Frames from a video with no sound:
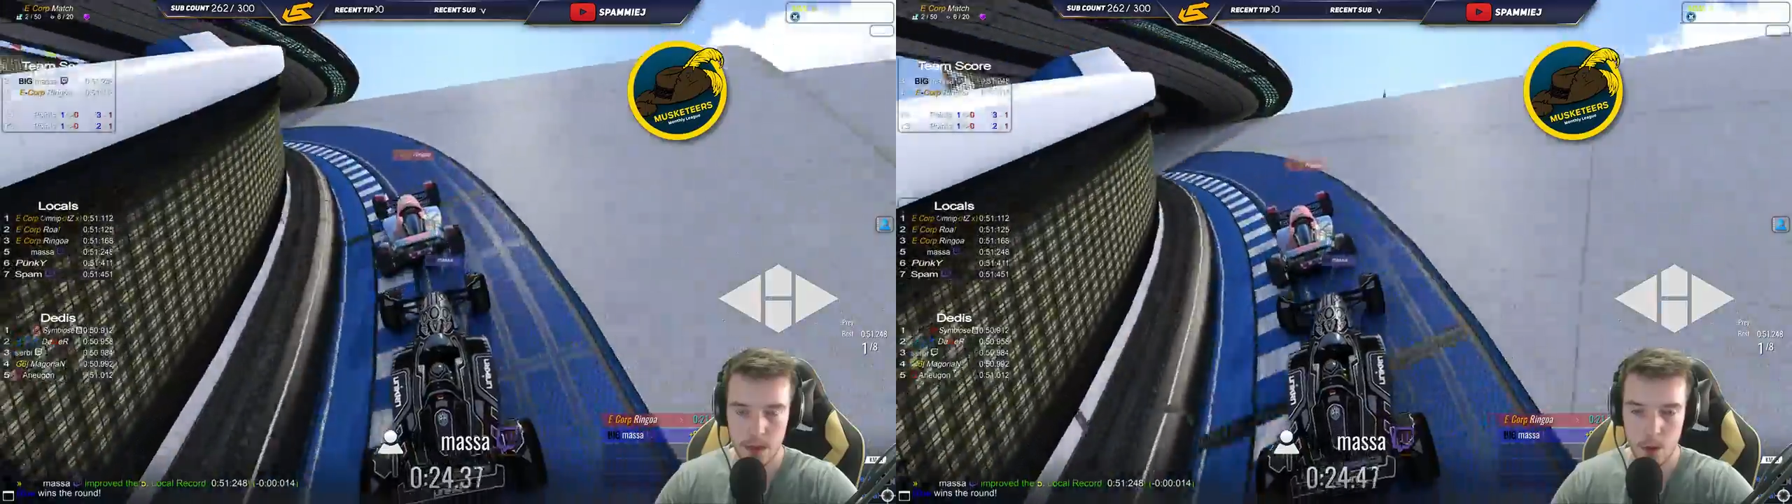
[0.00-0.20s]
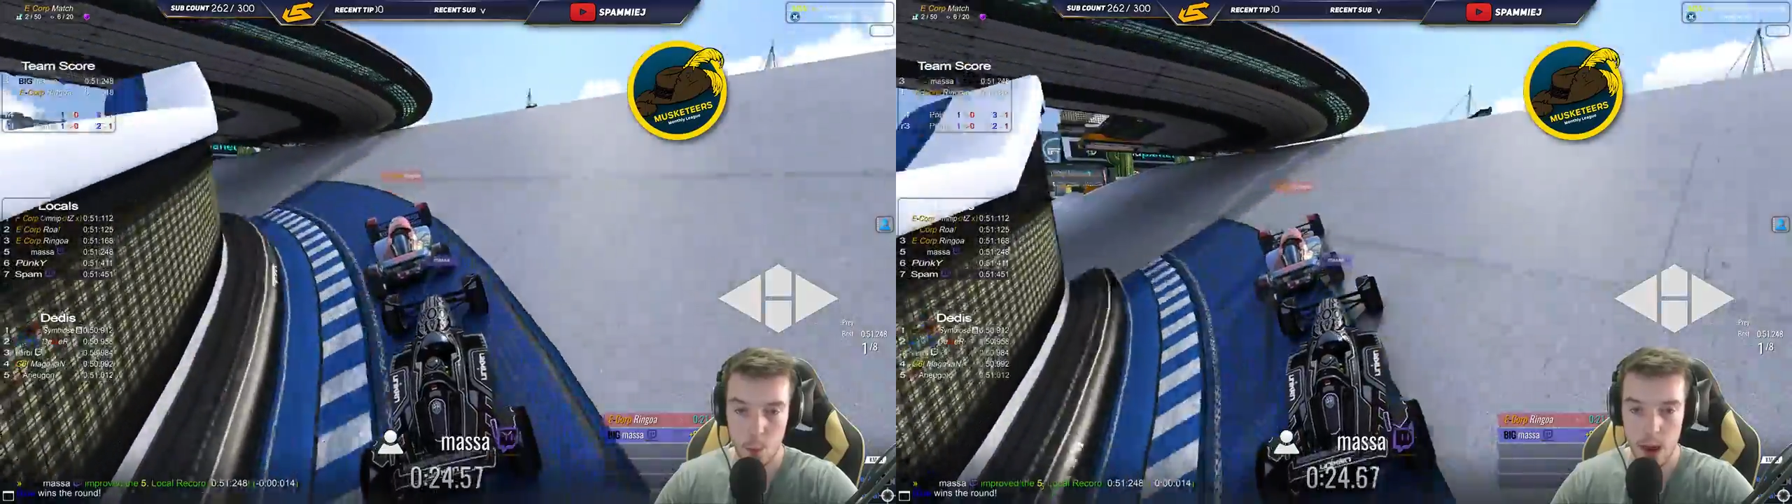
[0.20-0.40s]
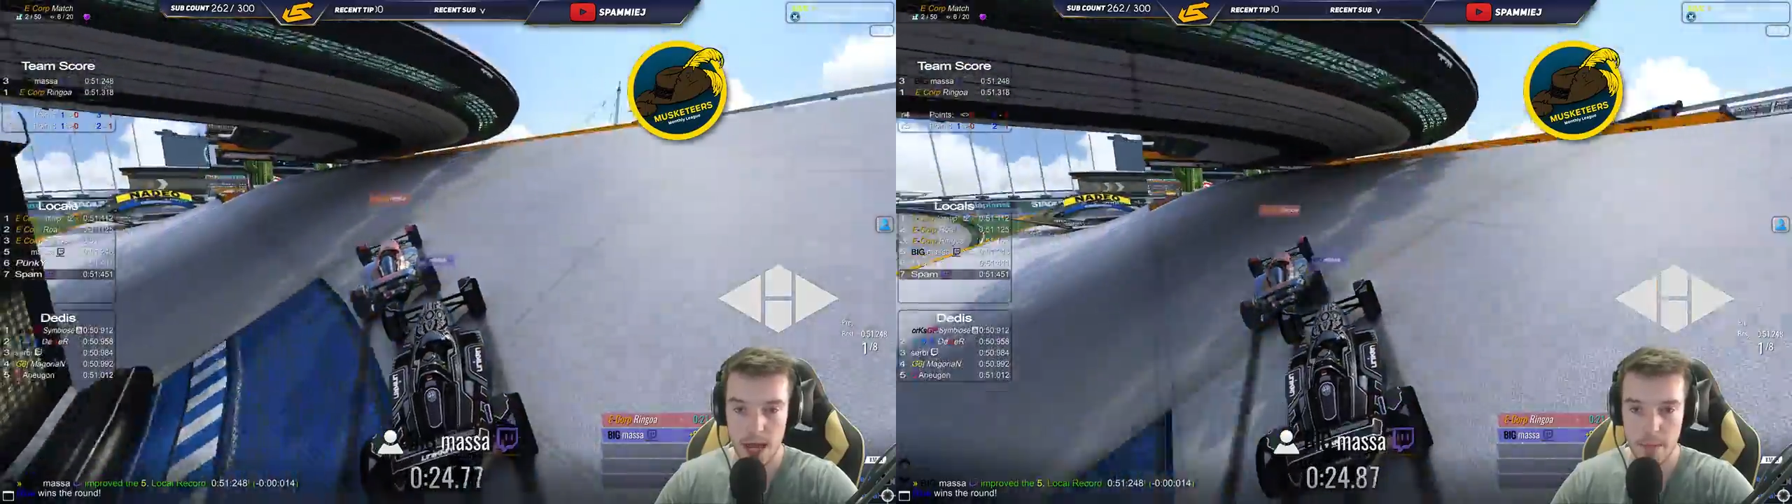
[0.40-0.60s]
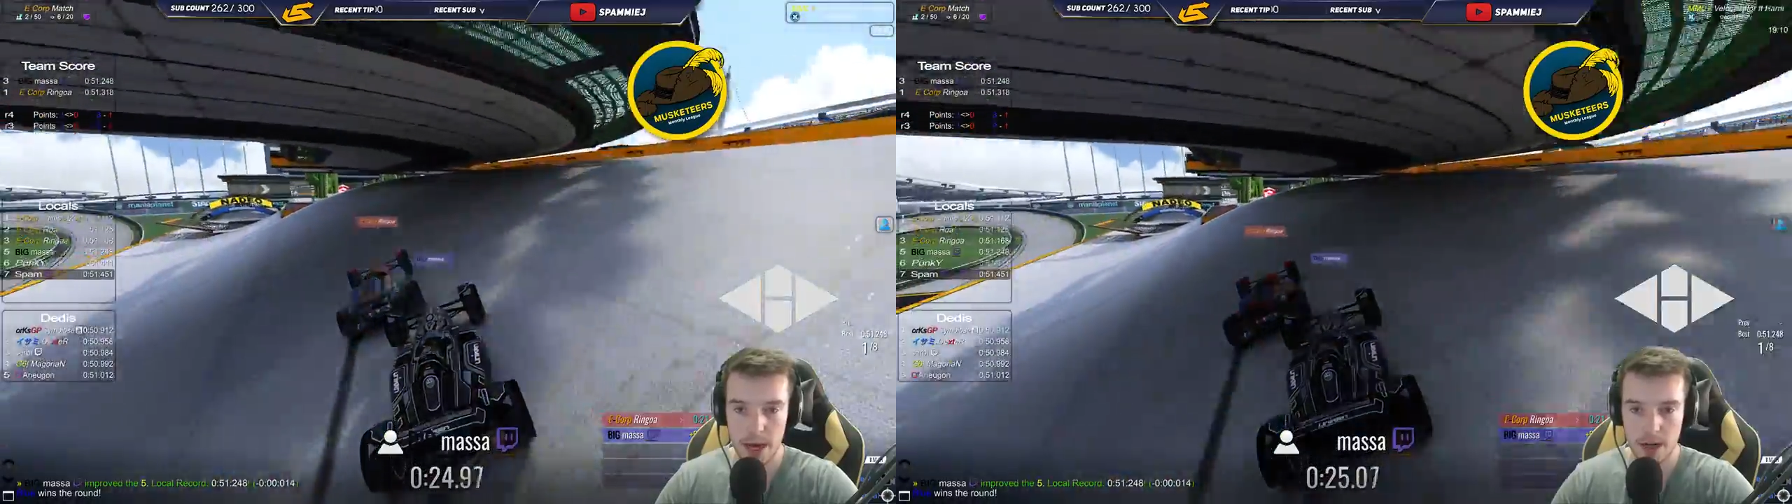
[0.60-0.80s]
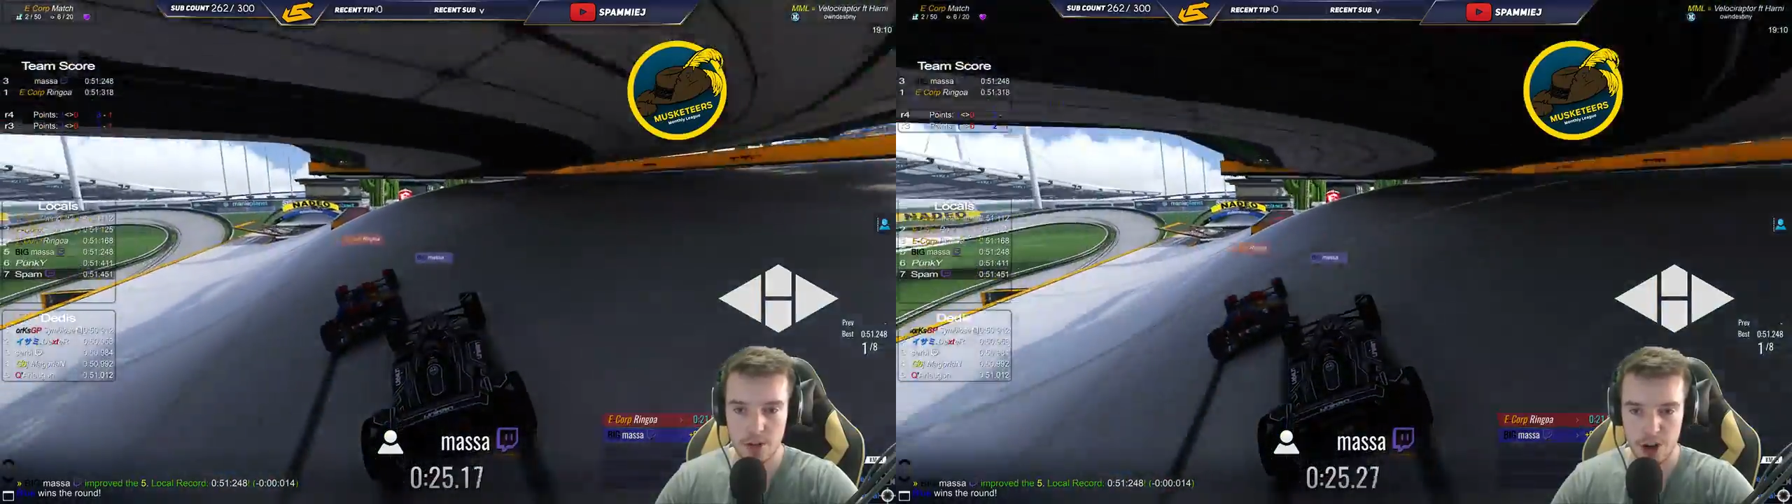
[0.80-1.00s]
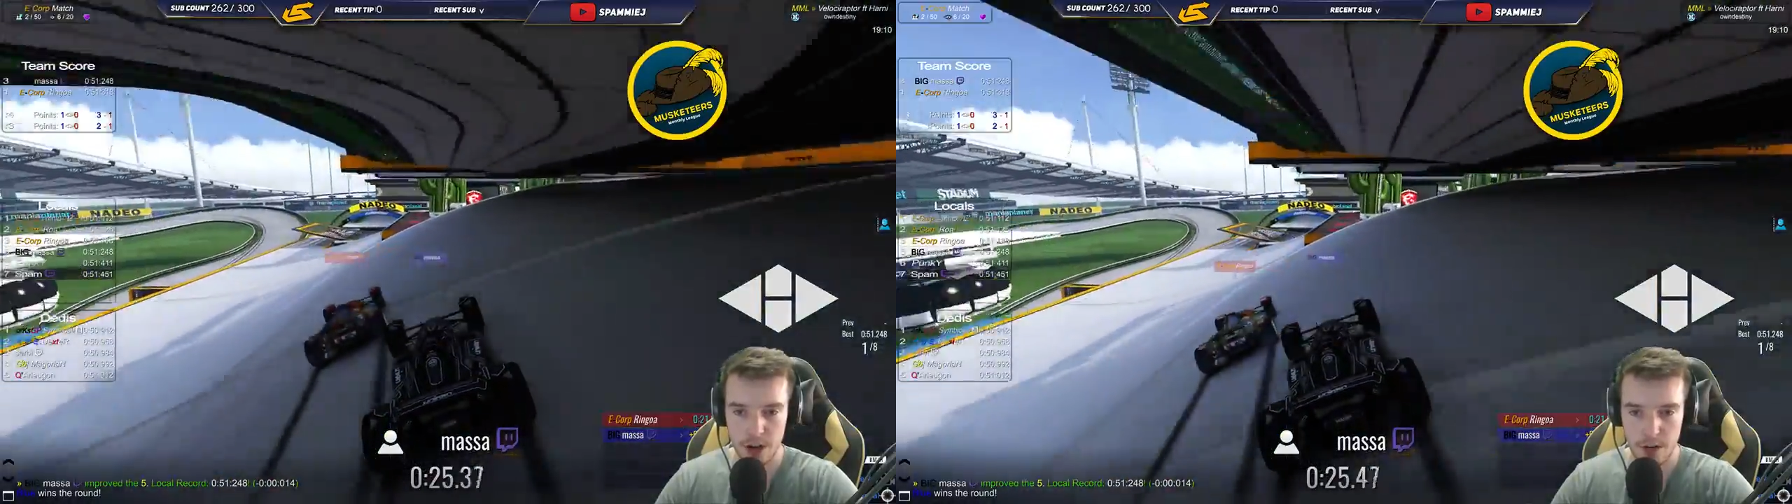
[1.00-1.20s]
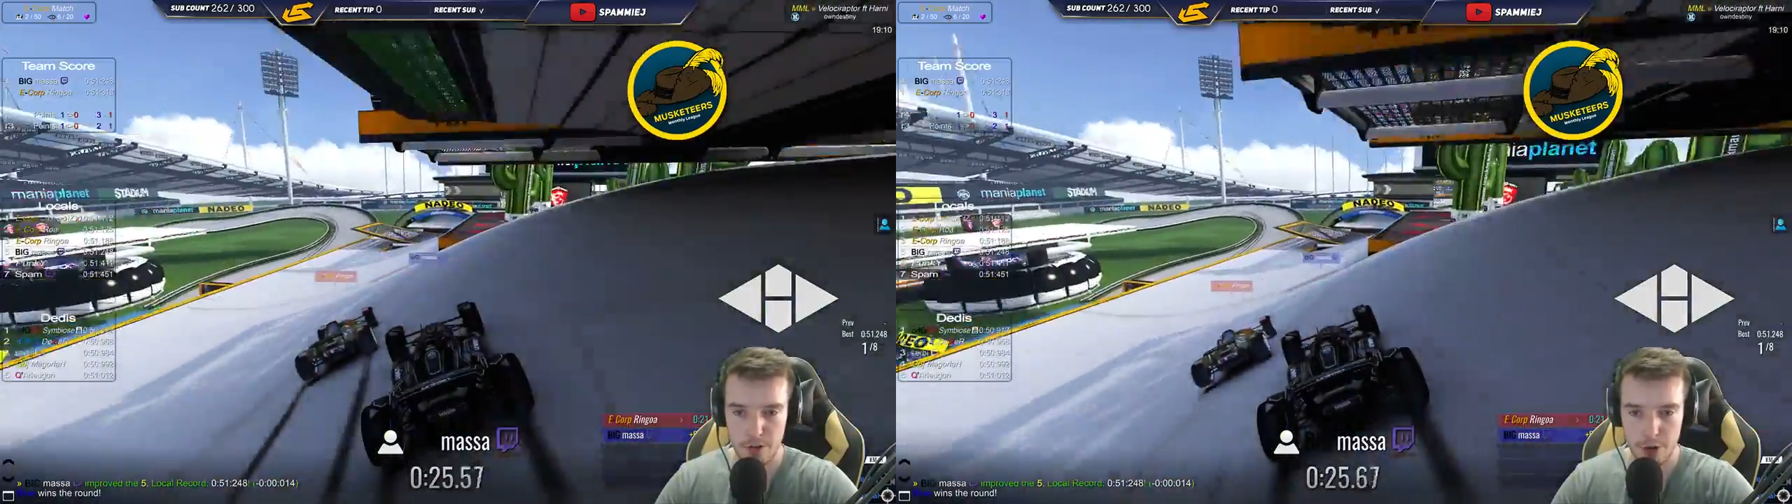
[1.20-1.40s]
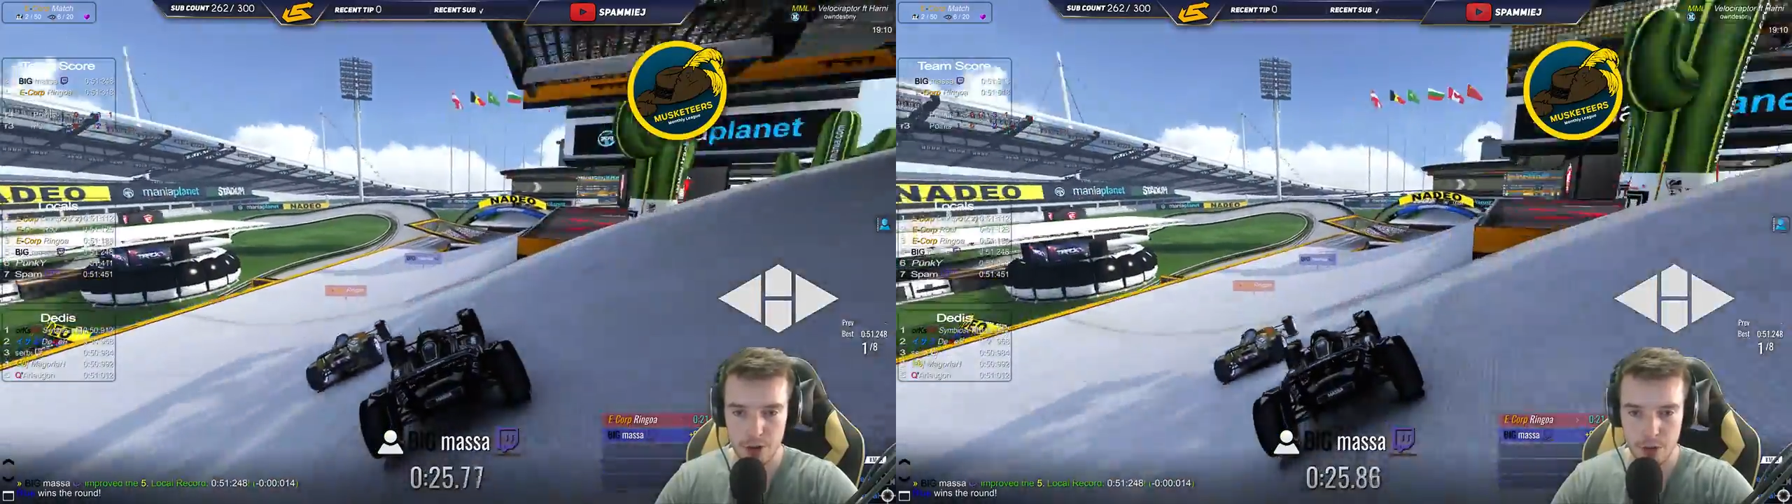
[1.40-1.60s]
loops. Way better turn here
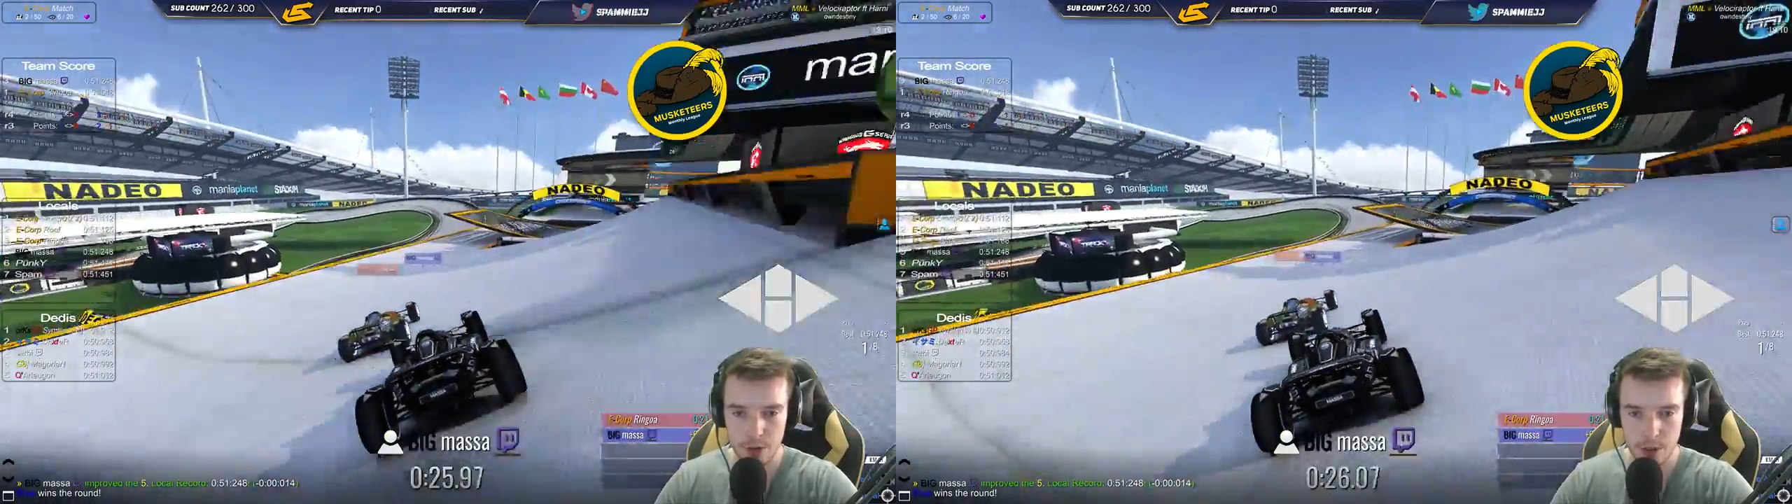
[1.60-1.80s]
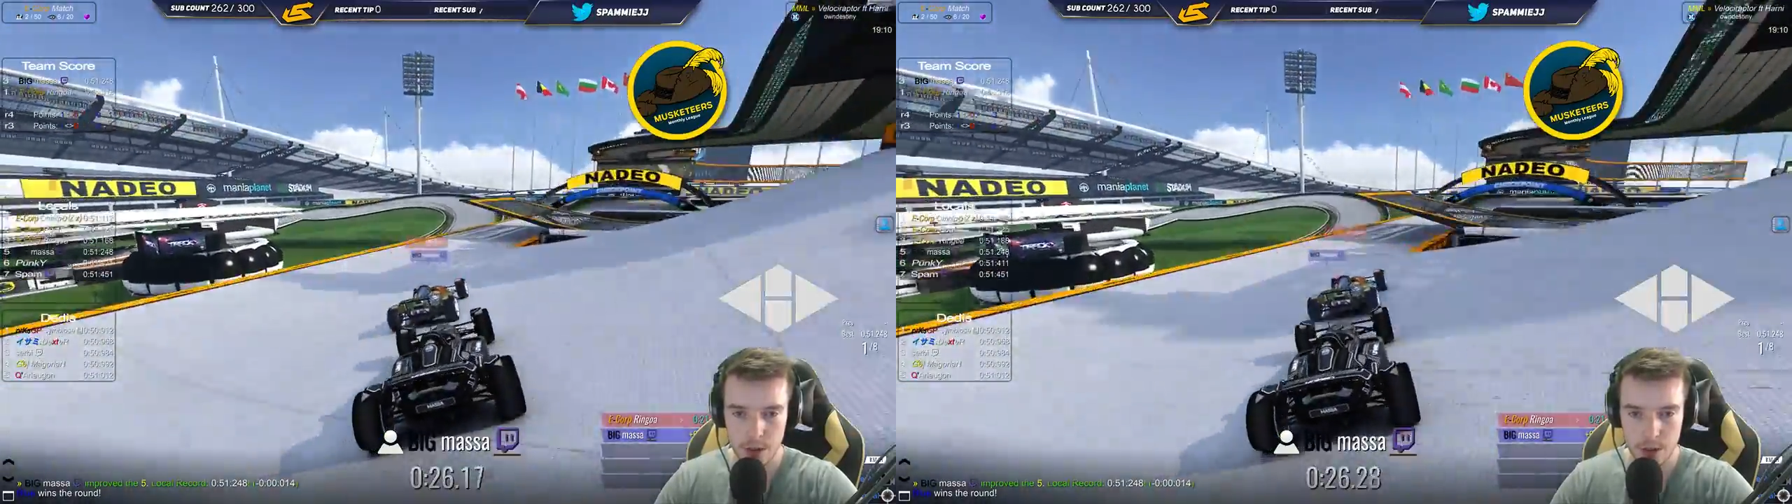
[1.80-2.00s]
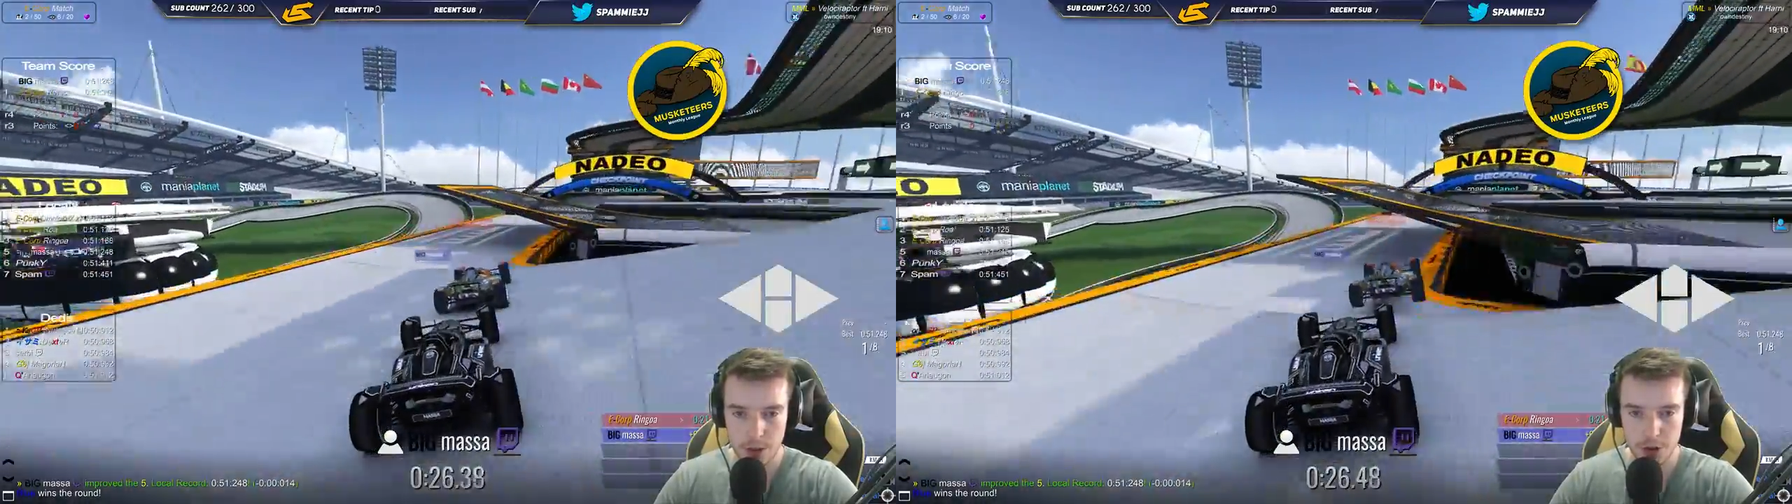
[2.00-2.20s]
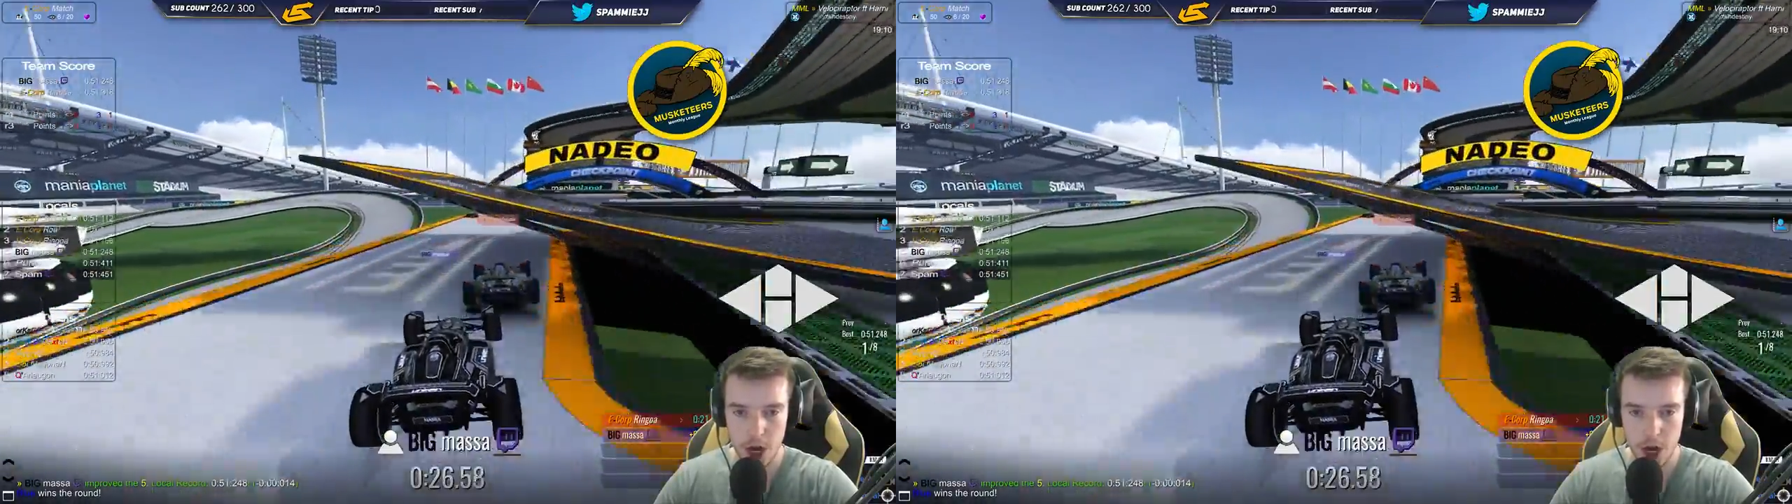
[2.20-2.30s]
for you. You